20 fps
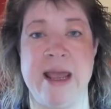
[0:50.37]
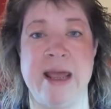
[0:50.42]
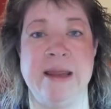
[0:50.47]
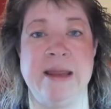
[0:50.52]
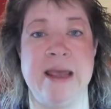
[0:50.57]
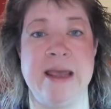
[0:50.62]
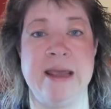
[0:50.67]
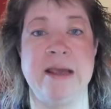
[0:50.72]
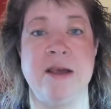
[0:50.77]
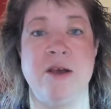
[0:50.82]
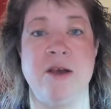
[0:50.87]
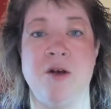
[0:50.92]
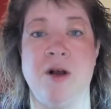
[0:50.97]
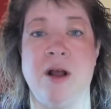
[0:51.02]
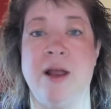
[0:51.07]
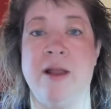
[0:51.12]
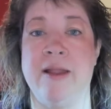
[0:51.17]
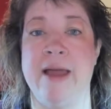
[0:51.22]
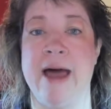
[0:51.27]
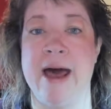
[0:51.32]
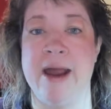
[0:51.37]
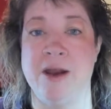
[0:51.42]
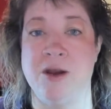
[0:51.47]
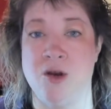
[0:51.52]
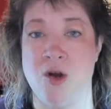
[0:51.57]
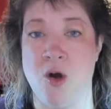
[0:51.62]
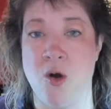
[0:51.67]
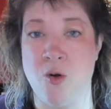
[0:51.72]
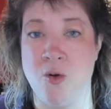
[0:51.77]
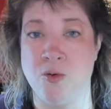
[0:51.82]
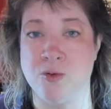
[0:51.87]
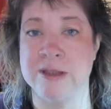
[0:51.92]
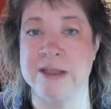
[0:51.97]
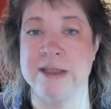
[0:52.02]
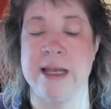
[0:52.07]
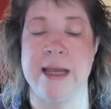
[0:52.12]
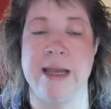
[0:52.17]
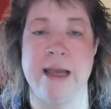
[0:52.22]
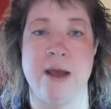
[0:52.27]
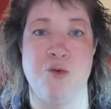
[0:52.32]
and they hear a lot of no's,
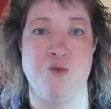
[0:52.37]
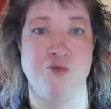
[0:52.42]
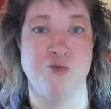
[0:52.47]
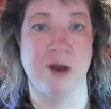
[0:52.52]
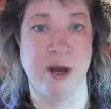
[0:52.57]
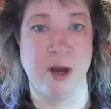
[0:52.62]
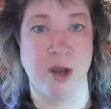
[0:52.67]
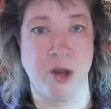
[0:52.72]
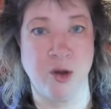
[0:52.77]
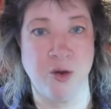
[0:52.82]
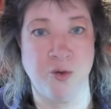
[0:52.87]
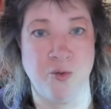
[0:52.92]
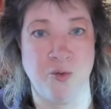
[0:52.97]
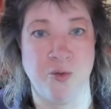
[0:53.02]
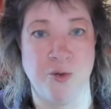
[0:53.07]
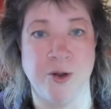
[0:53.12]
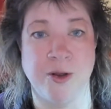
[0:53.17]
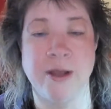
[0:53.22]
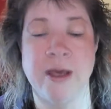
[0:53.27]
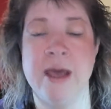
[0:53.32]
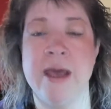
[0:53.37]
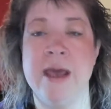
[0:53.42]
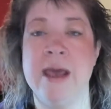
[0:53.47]
they get ridiculed,